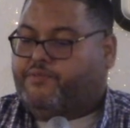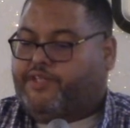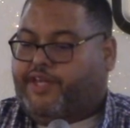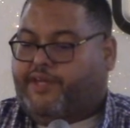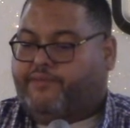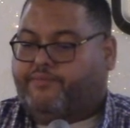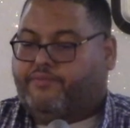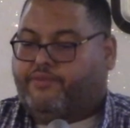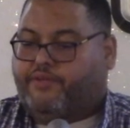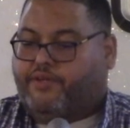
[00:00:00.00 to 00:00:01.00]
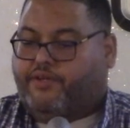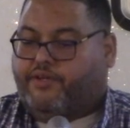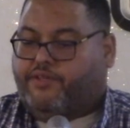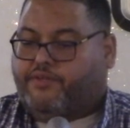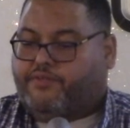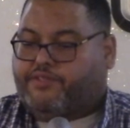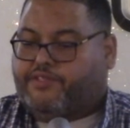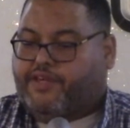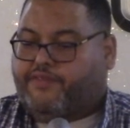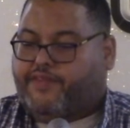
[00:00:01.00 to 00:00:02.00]
were down. There was
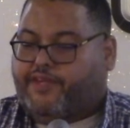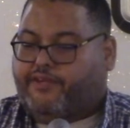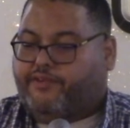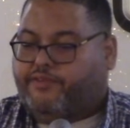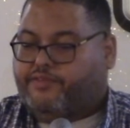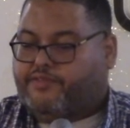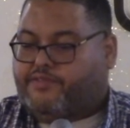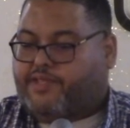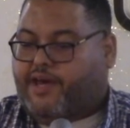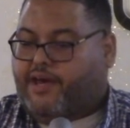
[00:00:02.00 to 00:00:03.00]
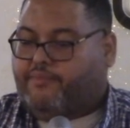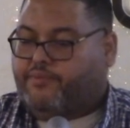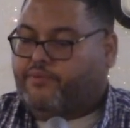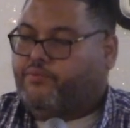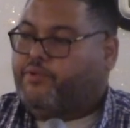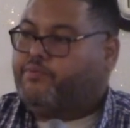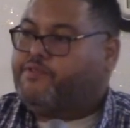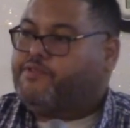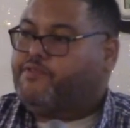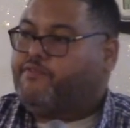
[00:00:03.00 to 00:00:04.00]
nothing to stop what would
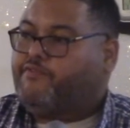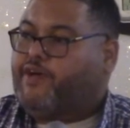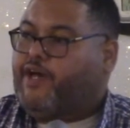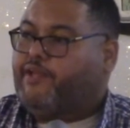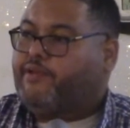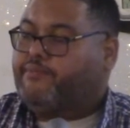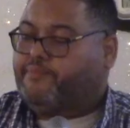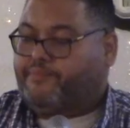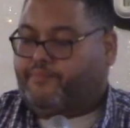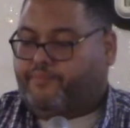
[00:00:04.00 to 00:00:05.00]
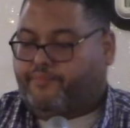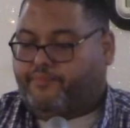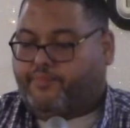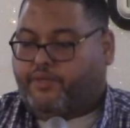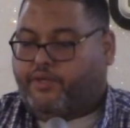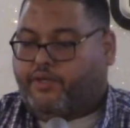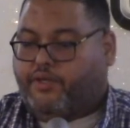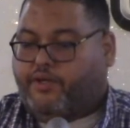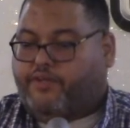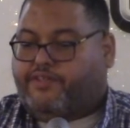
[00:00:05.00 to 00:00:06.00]
soon follow.
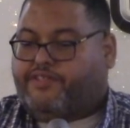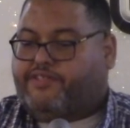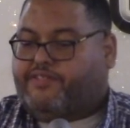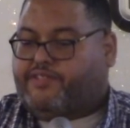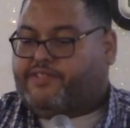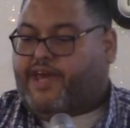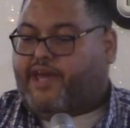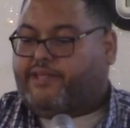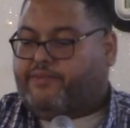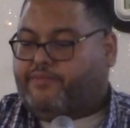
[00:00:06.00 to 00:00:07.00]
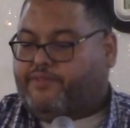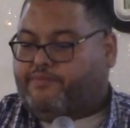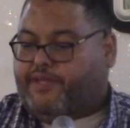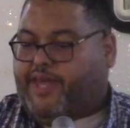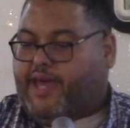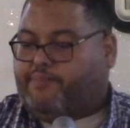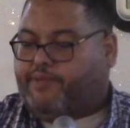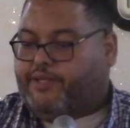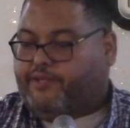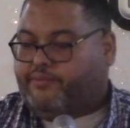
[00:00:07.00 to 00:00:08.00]
This is exactly what has been
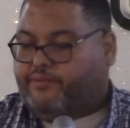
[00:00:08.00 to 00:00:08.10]
happening.